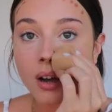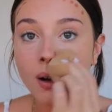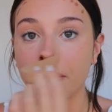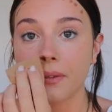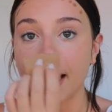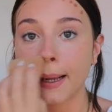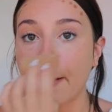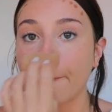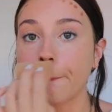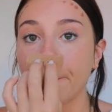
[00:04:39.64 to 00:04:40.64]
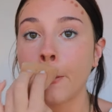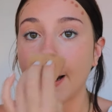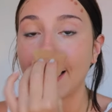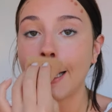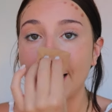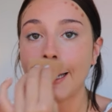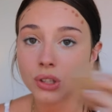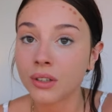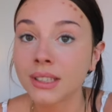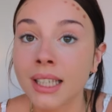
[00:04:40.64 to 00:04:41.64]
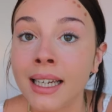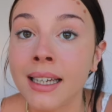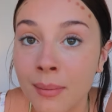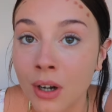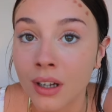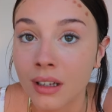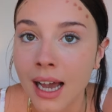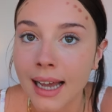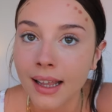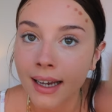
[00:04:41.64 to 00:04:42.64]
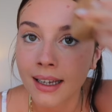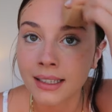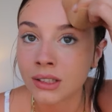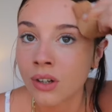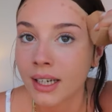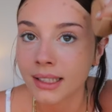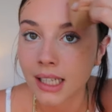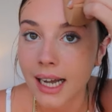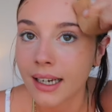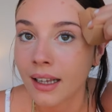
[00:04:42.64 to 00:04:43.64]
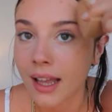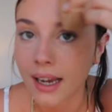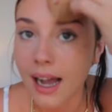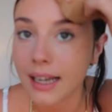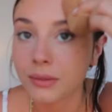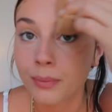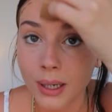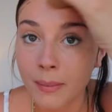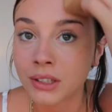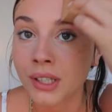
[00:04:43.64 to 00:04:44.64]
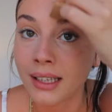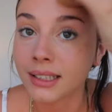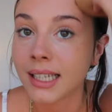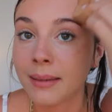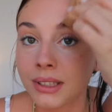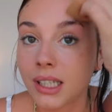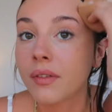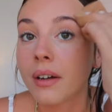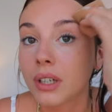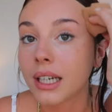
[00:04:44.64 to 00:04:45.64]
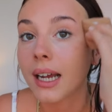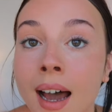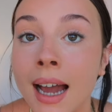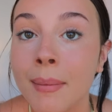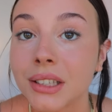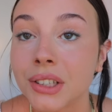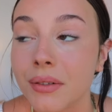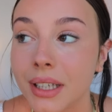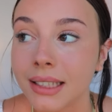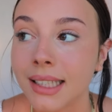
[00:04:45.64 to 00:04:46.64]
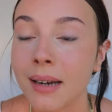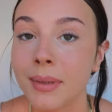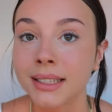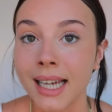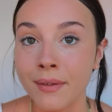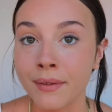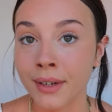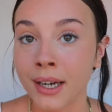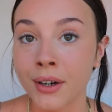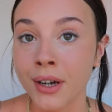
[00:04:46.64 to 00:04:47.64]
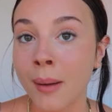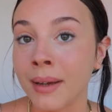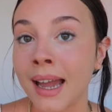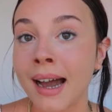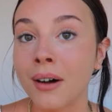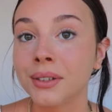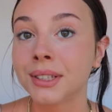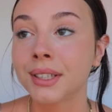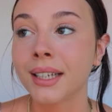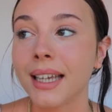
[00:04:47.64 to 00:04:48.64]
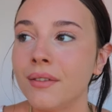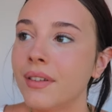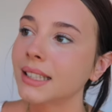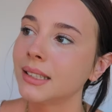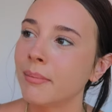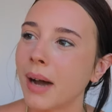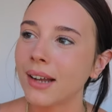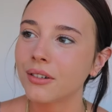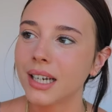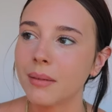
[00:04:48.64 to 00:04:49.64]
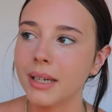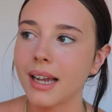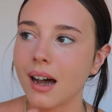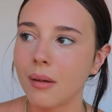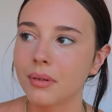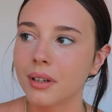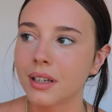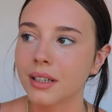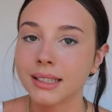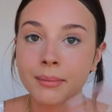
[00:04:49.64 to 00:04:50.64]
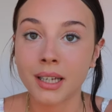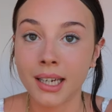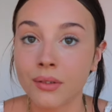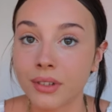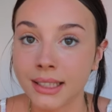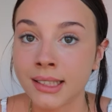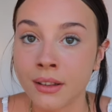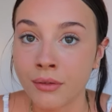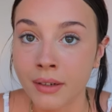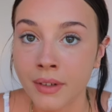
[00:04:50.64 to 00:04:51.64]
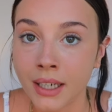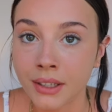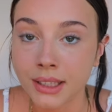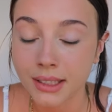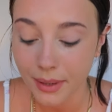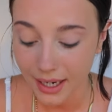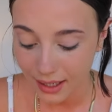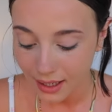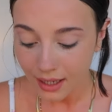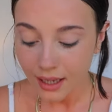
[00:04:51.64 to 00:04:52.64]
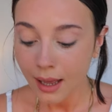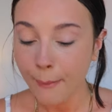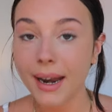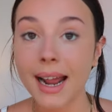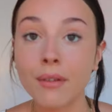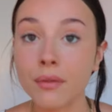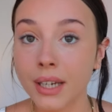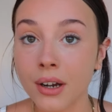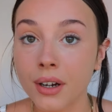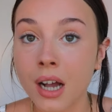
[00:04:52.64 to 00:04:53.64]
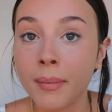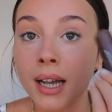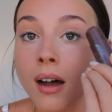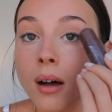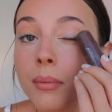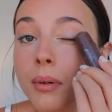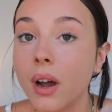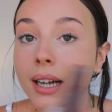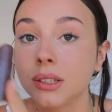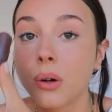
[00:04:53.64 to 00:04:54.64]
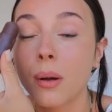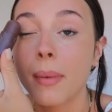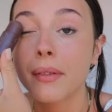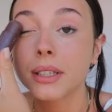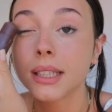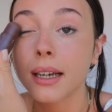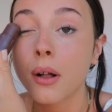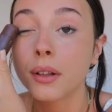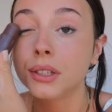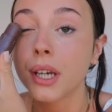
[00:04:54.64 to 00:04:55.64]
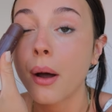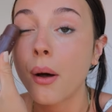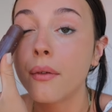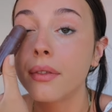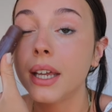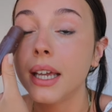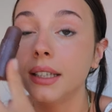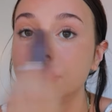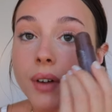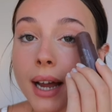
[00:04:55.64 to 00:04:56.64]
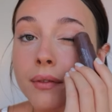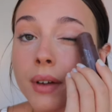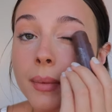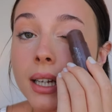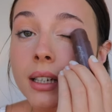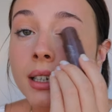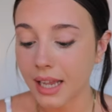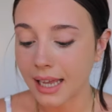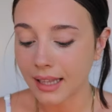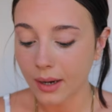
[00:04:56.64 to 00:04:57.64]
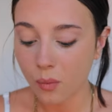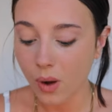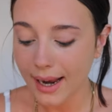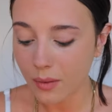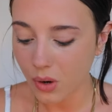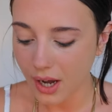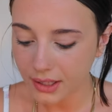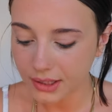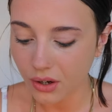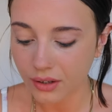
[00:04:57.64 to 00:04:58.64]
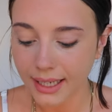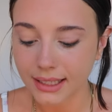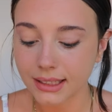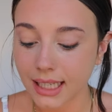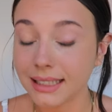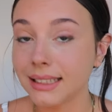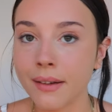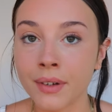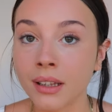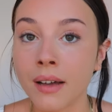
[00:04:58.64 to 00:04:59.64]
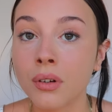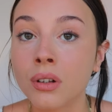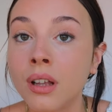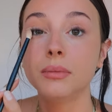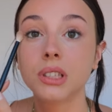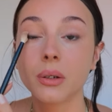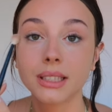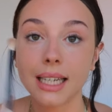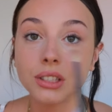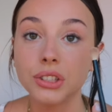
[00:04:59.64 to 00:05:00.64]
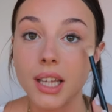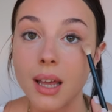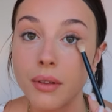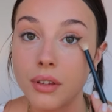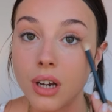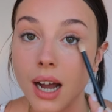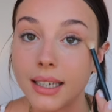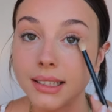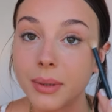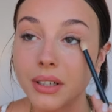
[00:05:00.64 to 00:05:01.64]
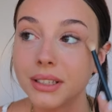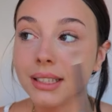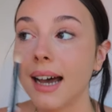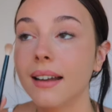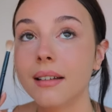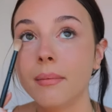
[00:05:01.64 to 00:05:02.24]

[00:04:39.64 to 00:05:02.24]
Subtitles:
on like what I eat, which honestly, I'm not gonna lie, like it's not exciting. Like, I pretty much eat the same stuff every day. I'm actually really excited because I have a video coming out. In fact, it might already be up because I'm planning on releasing 3 videos this week. But I have a video coming up where I talk about the psychology of the divine feminine. and like why it works on like a scientific level. I'm so excited to share that with you guys because that